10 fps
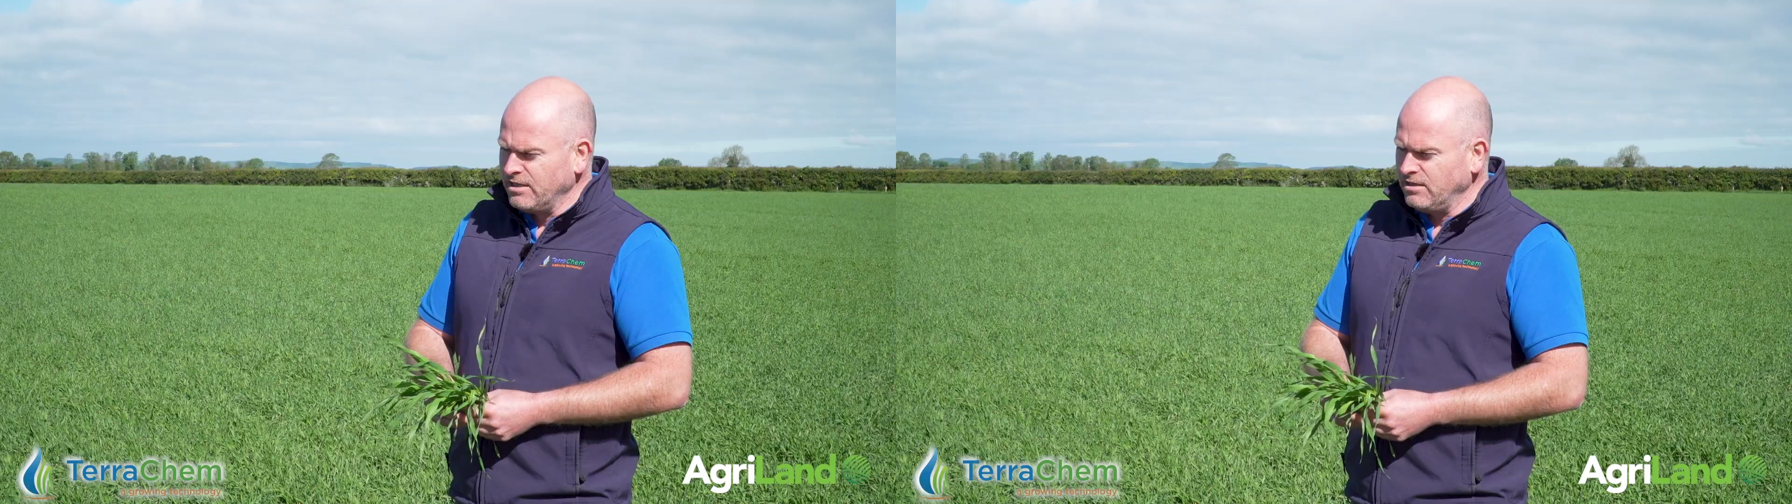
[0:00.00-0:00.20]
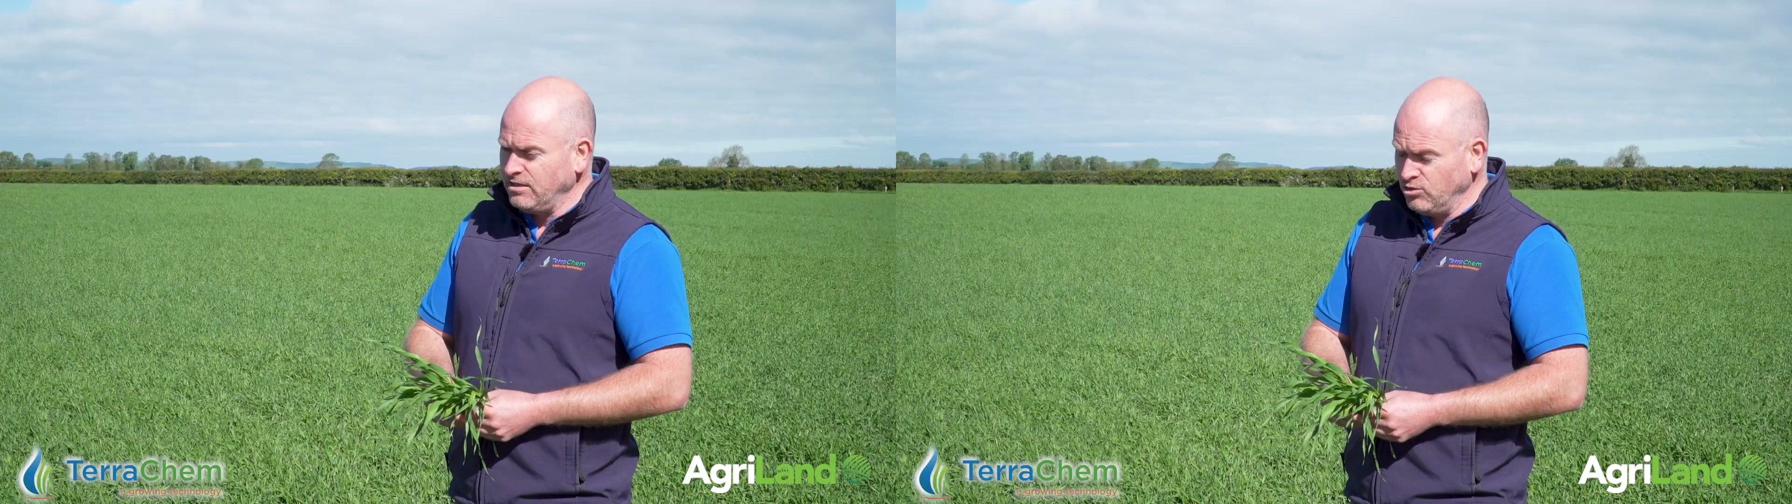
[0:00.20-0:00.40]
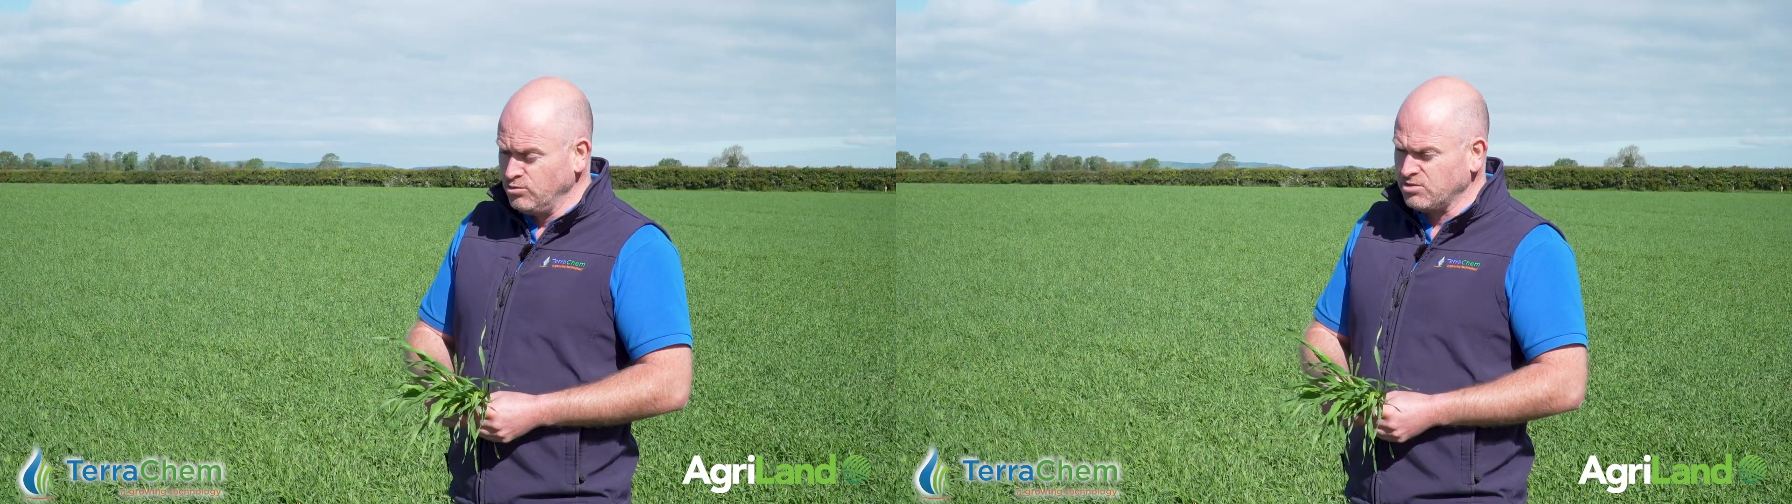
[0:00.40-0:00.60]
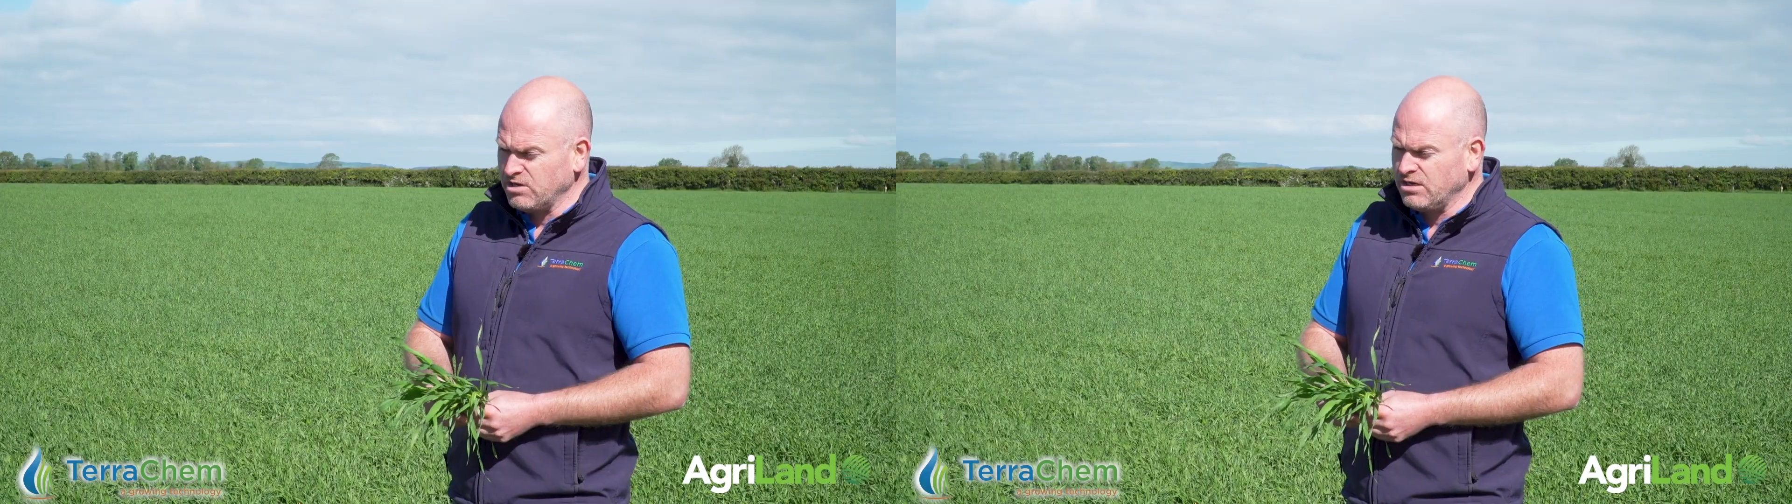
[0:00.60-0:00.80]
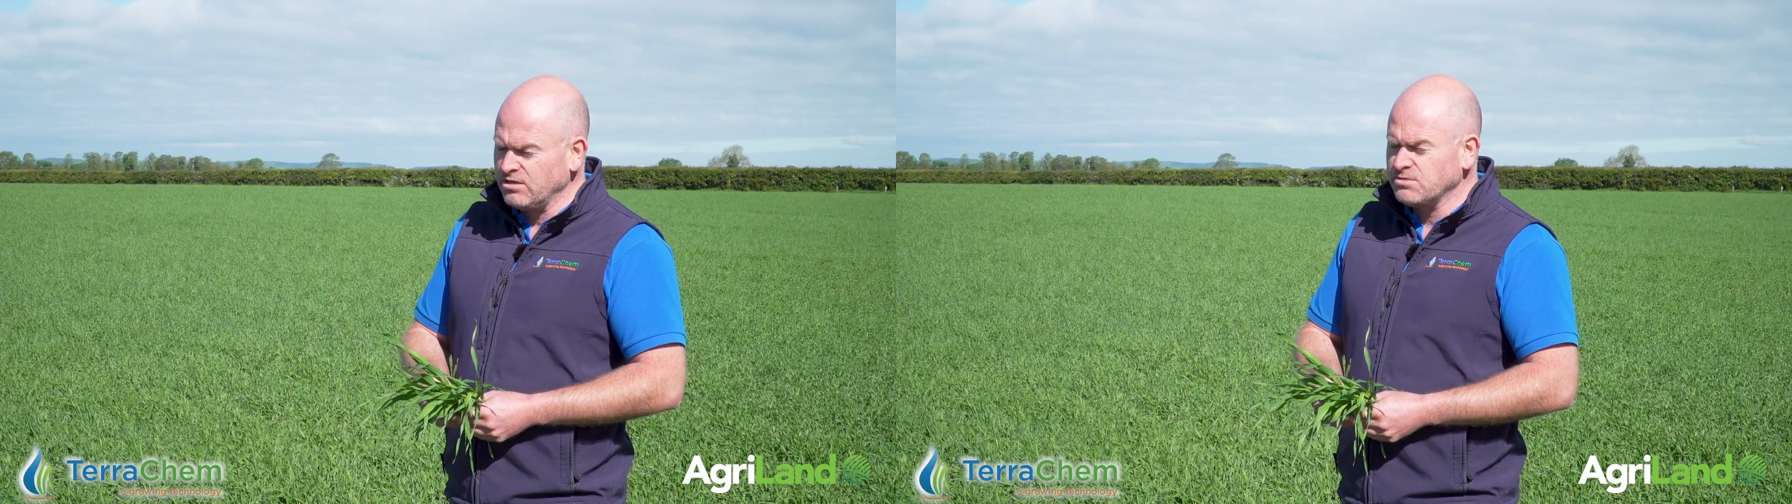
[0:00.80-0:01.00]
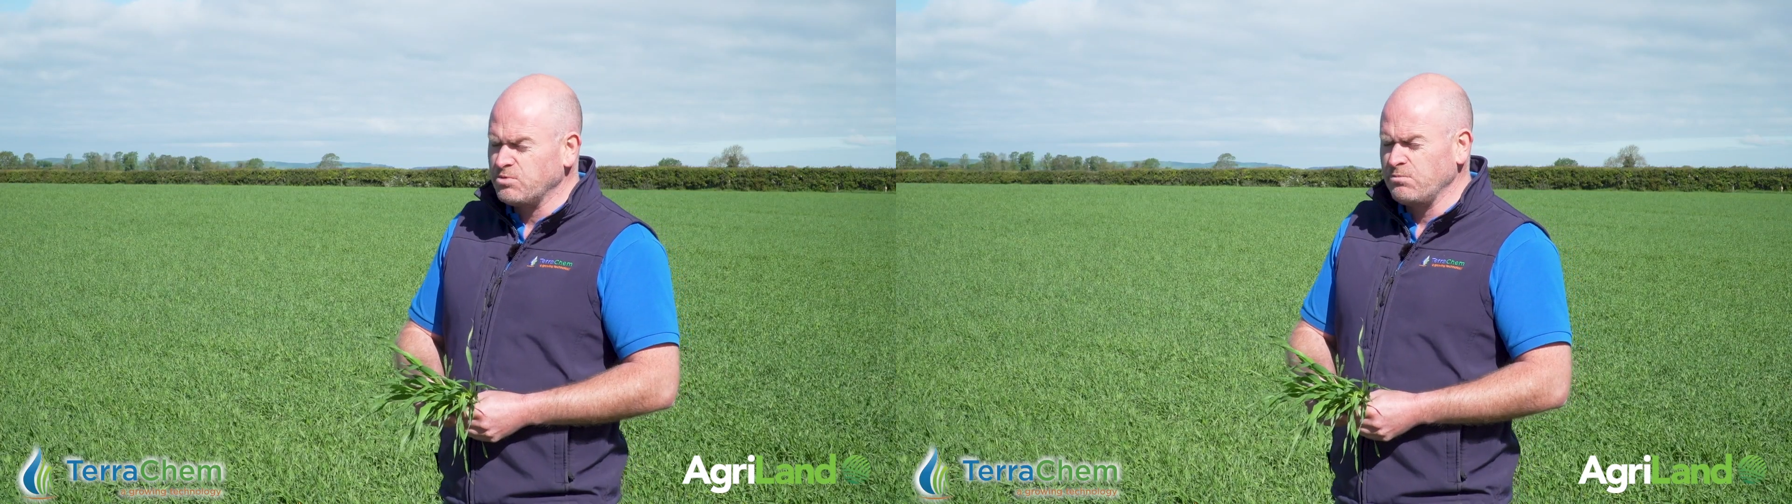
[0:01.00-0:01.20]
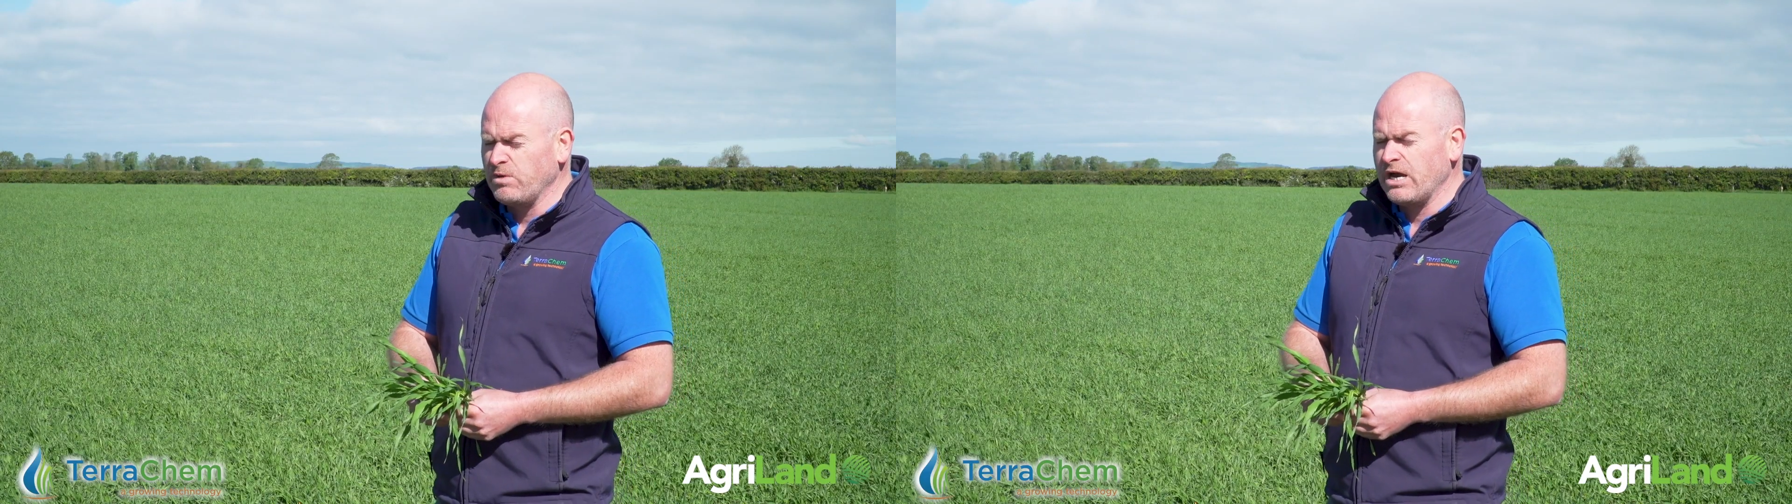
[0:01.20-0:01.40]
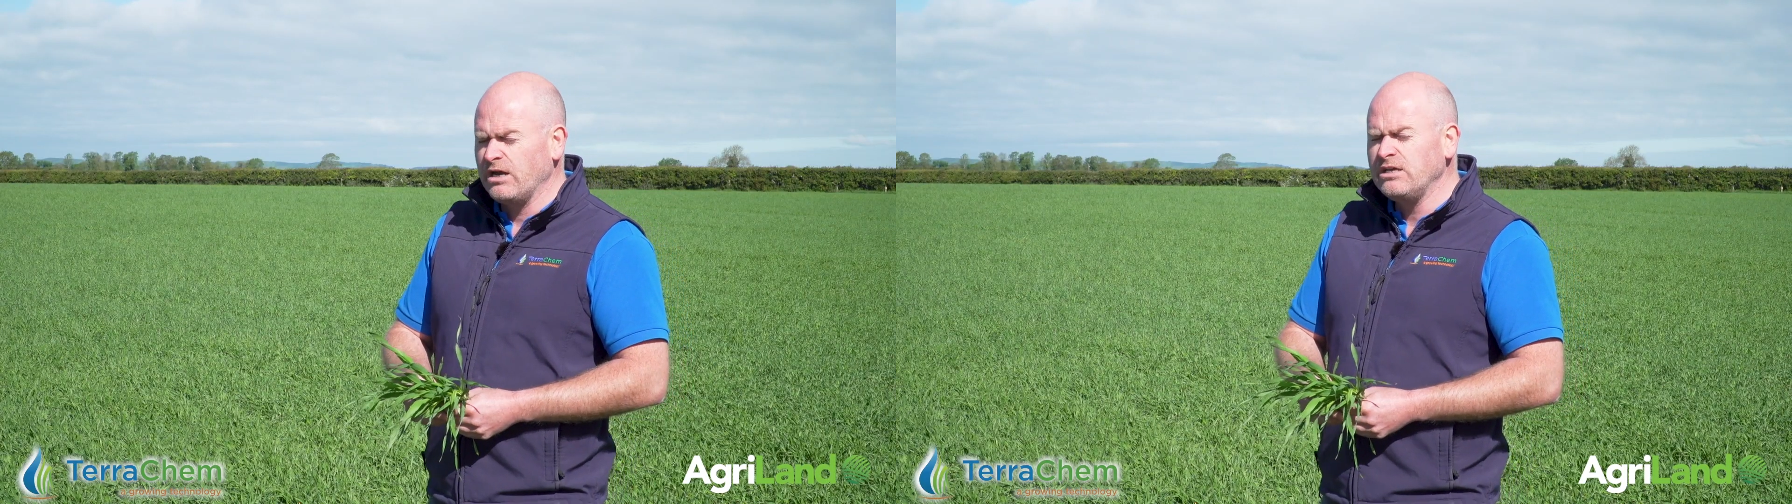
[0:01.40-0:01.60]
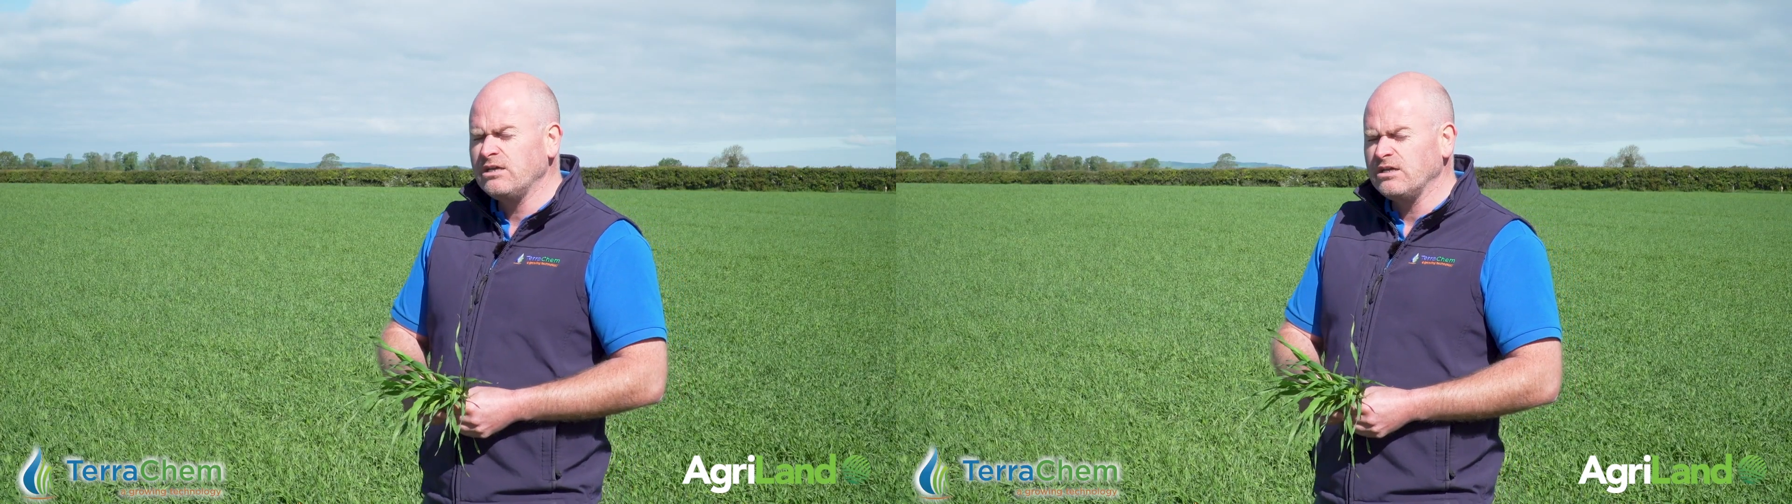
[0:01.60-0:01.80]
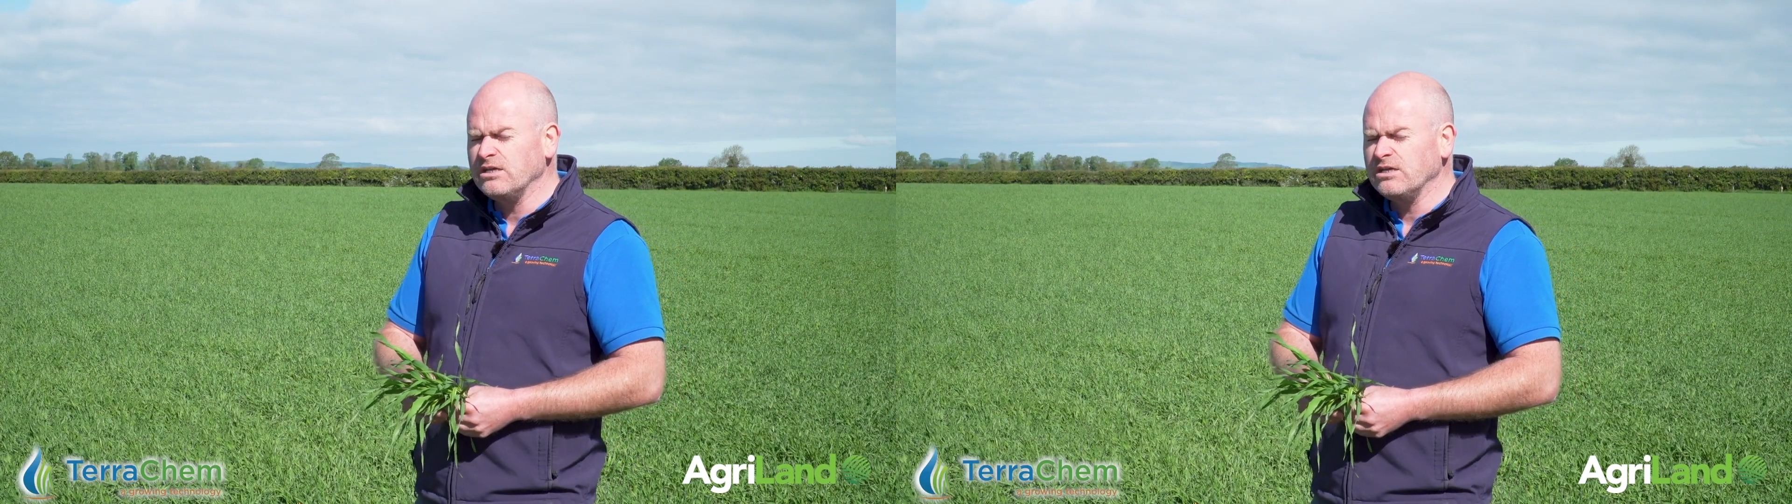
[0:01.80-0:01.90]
The use rate on spring barley